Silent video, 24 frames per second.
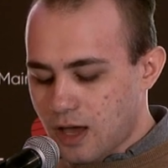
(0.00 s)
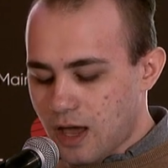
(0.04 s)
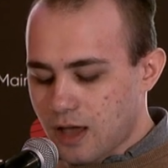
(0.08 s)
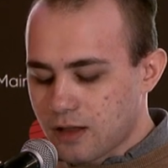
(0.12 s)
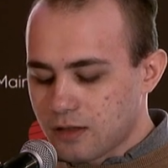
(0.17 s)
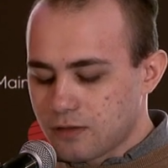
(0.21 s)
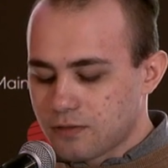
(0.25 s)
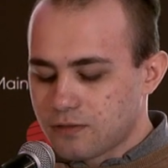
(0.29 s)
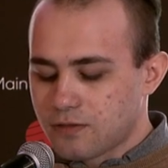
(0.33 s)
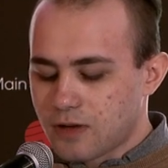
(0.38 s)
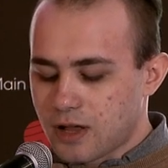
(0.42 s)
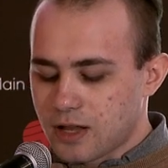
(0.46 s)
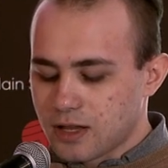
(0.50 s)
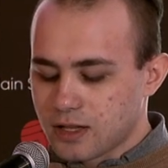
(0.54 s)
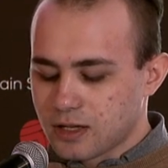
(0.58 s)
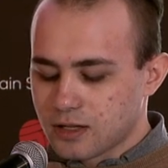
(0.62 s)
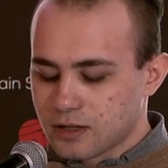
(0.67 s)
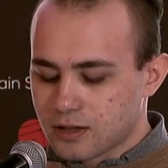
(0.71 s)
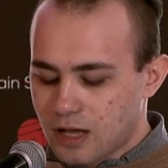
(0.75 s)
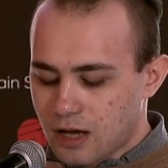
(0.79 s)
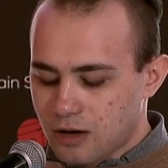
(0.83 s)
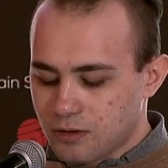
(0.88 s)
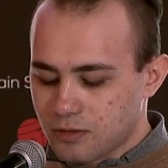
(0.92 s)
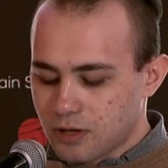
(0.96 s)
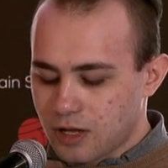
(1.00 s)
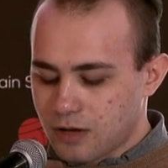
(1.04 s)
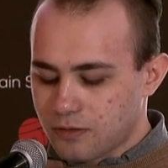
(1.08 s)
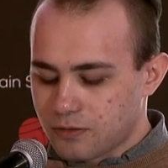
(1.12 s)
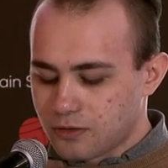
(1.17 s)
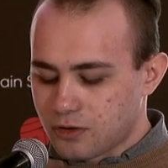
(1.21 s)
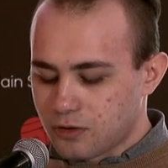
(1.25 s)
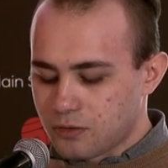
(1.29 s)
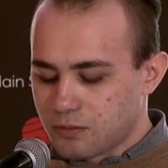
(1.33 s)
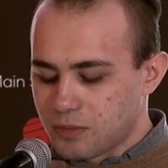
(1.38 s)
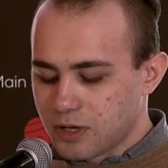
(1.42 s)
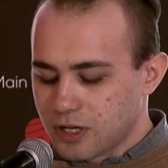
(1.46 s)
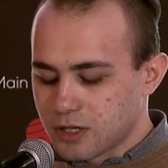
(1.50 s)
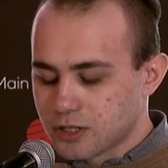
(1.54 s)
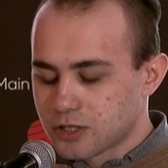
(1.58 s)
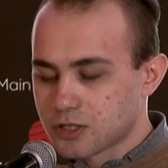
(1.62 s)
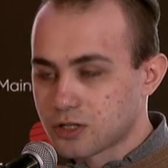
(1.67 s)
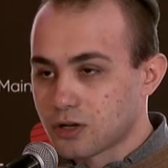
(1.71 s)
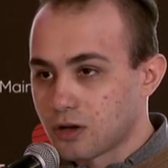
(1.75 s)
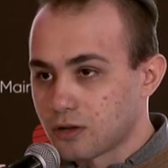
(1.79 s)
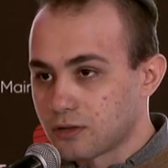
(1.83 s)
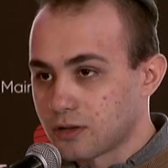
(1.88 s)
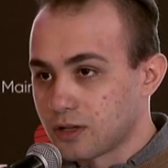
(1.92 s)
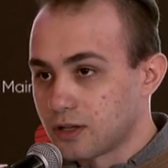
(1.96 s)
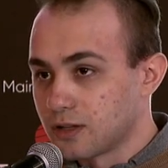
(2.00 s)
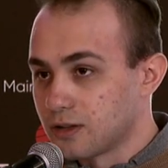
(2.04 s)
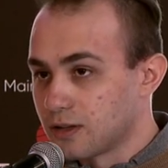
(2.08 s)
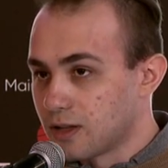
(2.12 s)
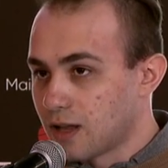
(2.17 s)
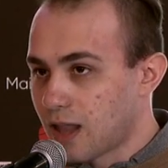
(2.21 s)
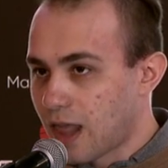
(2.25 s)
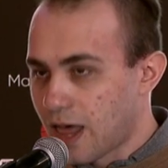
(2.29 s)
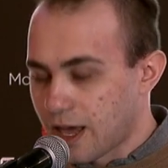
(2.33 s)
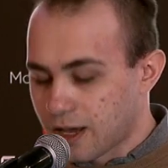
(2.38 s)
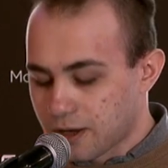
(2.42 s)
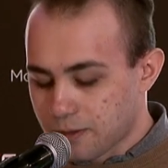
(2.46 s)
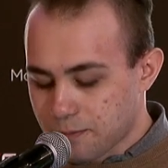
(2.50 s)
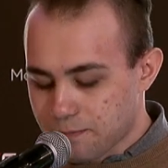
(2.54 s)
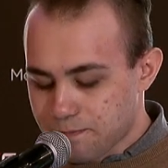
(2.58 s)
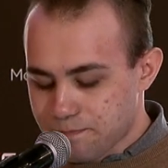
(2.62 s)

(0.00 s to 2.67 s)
and falling down after being shot in the leg.